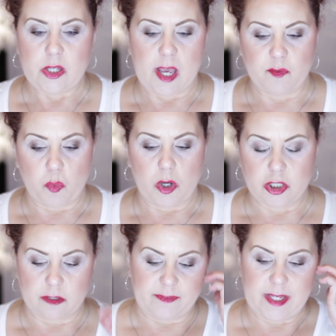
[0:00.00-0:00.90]
then you have to
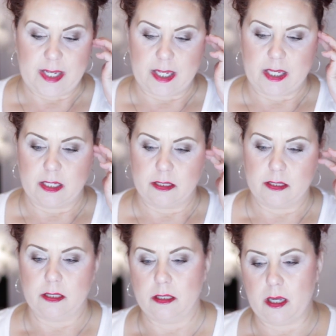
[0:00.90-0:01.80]
wash your feet and
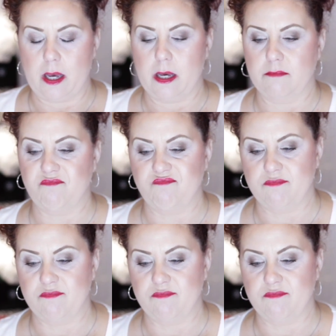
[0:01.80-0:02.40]
um,